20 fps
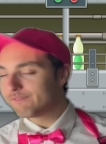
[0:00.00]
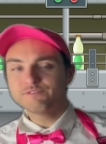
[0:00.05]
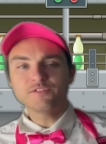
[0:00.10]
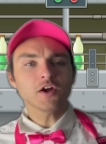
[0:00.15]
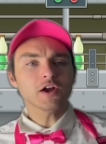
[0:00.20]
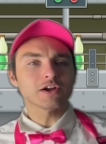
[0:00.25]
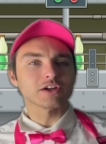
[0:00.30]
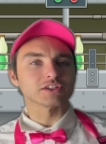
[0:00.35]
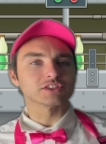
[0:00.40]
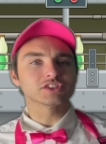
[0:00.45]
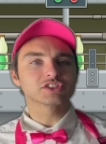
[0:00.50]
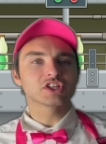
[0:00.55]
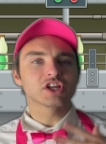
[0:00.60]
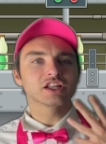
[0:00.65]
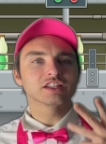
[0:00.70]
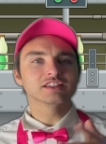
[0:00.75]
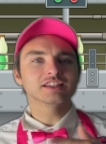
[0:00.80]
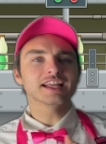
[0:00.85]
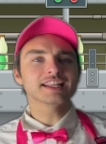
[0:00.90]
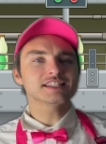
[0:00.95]
First,
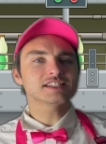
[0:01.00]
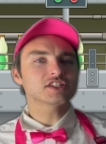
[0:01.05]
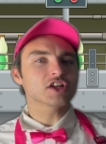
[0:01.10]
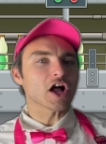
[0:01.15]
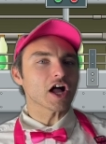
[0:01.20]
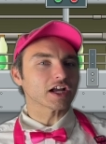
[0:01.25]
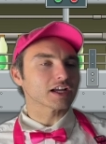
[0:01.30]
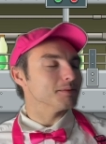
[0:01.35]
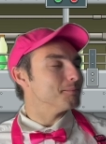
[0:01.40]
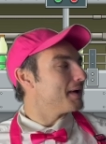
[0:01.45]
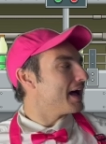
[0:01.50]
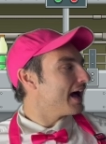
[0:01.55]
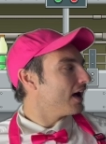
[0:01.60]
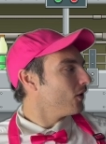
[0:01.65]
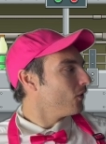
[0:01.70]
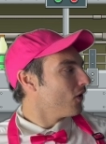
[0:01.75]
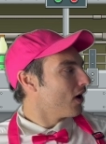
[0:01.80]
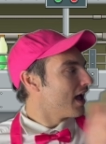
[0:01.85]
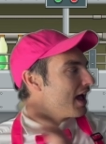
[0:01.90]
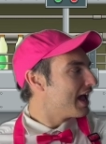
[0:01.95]
let's talk
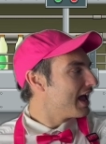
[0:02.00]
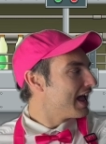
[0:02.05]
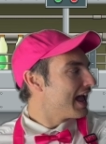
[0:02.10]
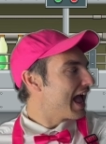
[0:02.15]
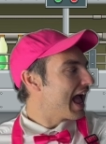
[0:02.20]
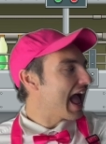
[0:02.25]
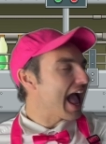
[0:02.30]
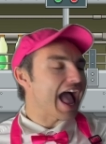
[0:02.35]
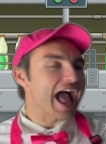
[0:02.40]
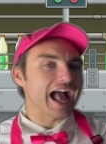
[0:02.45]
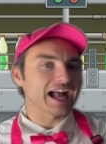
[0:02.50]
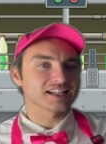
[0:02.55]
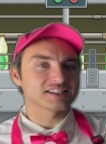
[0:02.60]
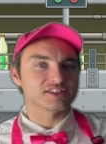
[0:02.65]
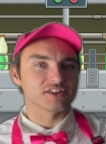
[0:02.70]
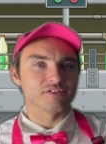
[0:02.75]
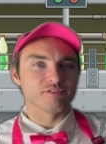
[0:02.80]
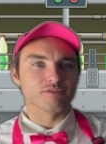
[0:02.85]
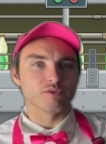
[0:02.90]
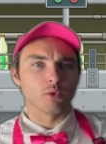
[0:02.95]
about
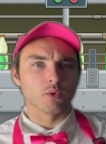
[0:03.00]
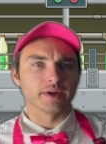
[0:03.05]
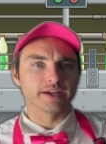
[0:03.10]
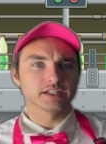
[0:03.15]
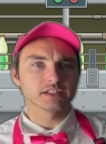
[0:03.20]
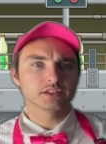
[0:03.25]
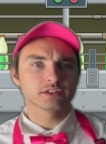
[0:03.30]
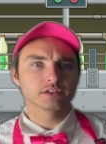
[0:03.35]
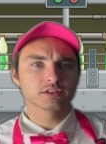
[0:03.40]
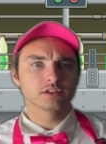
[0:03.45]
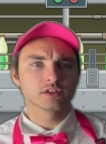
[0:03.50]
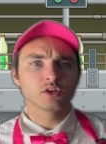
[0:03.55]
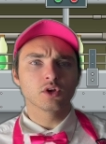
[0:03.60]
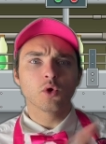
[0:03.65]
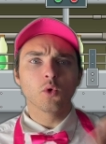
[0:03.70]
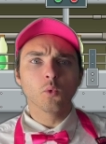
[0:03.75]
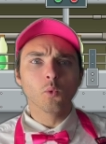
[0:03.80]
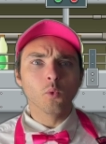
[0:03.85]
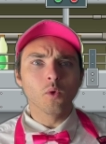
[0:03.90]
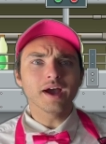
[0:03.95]
active voice.
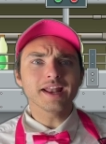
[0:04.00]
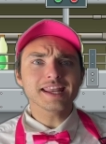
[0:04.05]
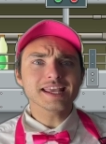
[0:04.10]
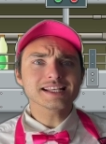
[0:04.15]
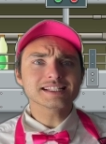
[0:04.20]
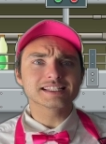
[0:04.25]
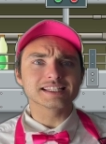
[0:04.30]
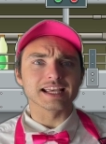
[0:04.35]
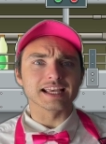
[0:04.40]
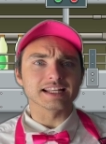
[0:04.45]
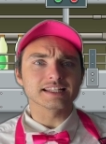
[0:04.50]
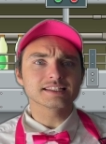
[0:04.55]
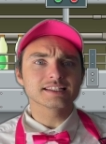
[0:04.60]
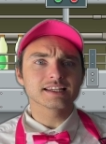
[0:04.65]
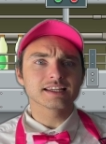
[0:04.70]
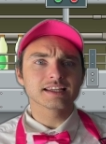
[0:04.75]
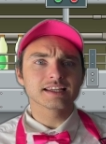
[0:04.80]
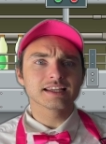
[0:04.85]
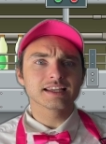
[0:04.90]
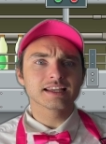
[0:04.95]
What is it?
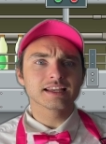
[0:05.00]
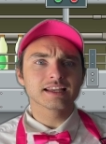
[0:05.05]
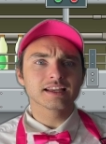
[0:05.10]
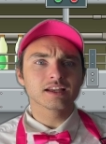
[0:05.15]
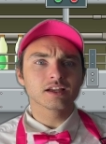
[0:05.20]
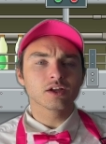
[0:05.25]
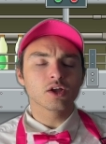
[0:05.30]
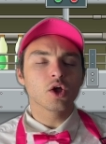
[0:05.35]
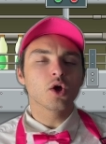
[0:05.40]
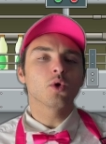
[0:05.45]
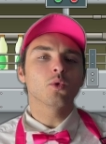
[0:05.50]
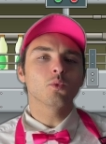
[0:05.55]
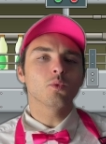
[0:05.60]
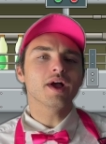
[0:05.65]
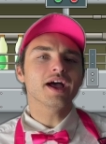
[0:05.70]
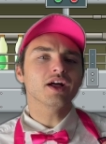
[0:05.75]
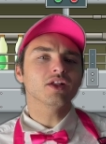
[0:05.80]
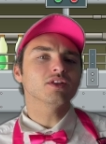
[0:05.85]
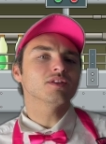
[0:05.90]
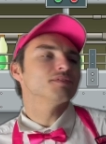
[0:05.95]

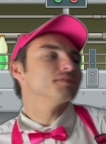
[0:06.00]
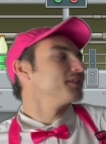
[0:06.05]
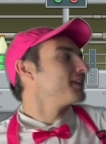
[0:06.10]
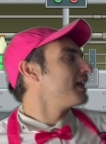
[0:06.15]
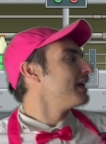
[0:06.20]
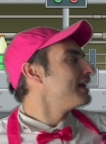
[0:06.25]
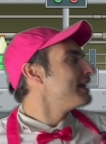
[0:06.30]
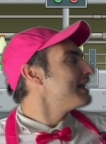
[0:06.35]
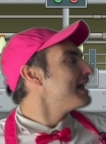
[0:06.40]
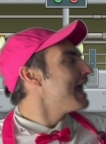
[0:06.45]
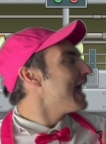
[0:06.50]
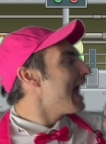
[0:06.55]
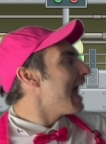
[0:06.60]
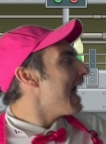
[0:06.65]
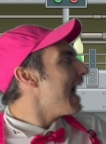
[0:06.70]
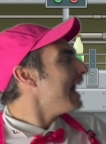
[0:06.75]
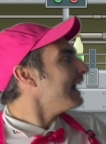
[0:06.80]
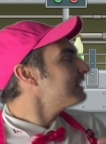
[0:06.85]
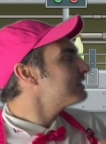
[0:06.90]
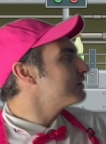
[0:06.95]
Well,
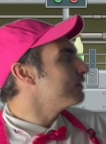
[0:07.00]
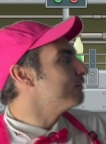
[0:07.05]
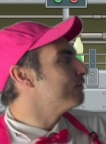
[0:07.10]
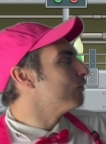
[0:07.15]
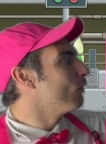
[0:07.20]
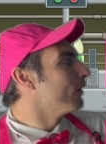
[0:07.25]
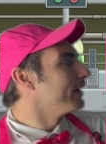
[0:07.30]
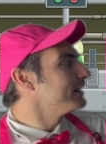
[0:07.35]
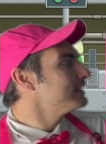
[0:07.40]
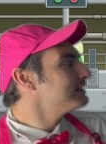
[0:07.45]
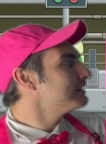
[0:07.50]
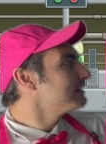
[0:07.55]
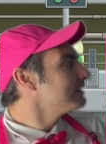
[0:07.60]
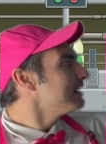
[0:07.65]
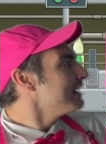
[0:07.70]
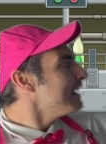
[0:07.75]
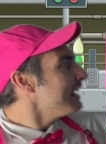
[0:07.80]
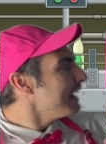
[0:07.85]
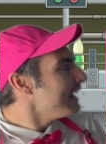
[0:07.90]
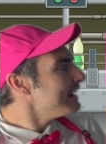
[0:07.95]
active voice
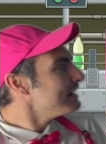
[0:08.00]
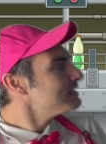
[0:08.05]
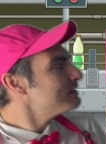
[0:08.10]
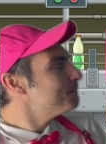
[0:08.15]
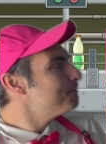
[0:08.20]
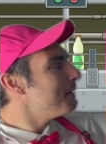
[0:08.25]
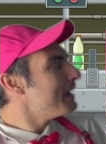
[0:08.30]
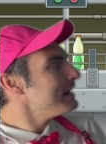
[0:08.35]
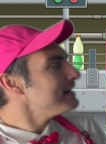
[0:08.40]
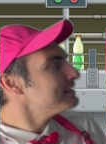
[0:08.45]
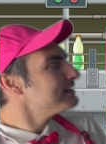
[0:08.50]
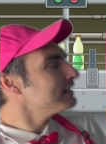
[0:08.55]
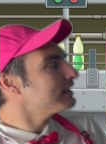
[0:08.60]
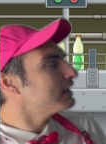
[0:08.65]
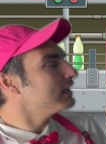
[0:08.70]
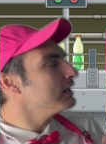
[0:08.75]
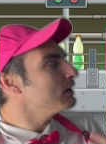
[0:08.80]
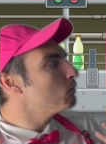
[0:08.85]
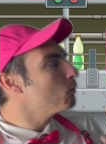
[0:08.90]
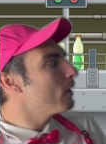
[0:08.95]
is
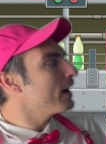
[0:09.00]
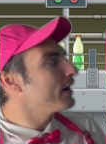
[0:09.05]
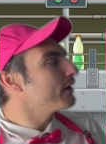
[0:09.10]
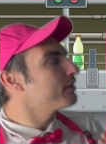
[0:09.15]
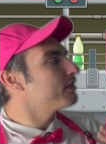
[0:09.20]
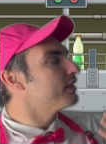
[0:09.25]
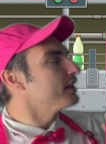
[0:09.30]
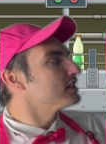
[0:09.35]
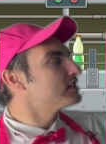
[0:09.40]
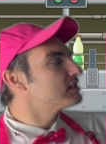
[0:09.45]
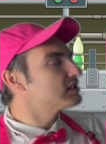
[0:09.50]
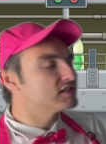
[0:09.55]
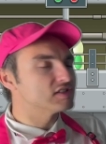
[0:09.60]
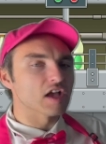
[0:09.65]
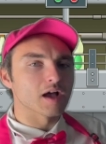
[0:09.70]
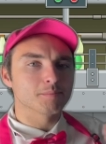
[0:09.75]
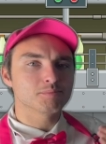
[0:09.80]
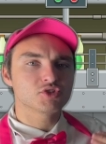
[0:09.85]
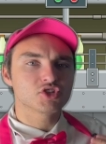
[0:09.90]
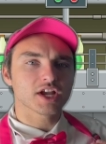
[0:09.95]
basically where the
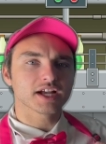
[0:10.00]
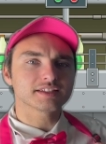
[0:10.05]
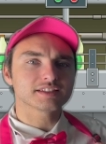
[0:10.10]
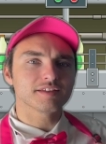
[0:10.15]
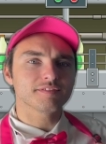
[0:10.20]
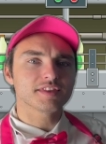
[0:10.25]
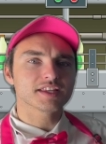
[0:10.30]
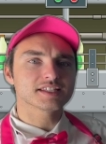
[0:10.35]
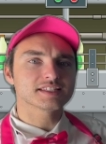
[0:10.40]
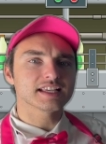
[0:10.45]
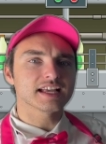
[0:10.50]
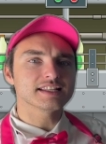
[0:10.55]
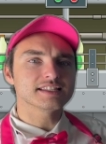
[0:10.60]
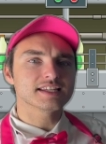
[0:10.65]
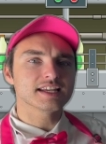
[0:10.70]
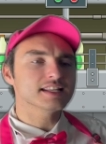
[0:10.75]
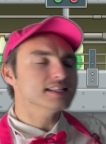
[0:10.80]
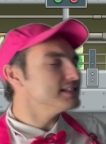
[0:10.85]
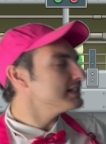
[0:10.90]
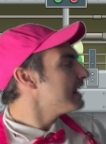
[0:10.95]
subject of the
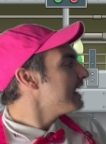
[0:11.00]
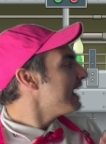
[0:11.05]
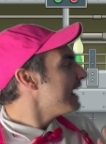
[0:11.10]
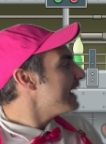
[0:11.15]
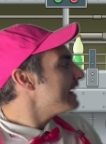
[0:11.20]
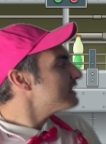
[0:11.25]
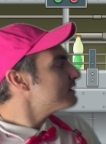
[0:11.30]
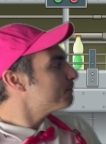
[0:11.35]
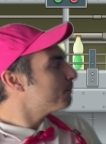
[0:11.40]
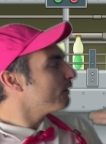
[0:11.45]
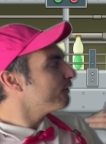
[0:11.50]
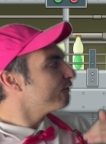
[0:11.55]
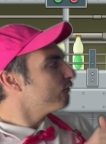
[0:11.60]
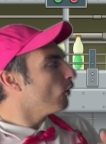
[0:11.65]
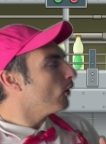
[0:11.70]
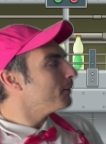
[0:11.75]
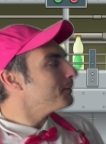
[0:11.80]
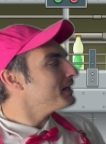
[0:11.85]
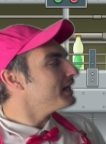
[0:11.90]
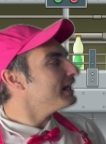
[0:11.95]
sentence is
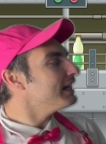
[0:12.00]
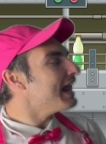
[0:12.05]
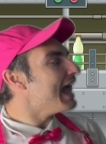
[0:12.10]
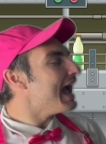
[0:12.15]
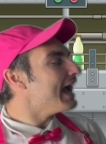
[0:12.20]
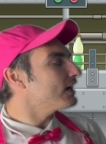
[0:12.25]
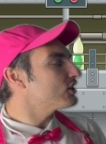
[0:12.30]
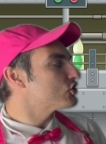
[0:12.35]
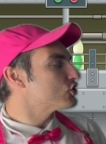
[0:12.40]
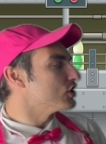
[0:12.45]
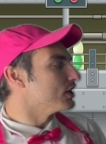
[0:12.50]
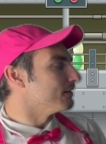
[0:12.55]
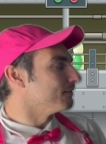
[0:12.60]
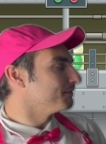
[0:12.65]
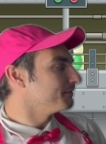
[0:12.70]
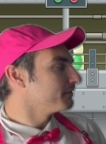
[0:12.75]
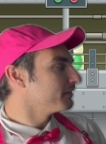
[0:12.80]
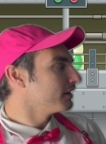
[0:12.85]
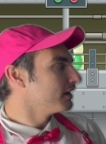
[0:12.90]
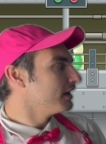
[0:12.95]
performing an
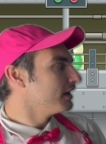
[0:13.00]
action.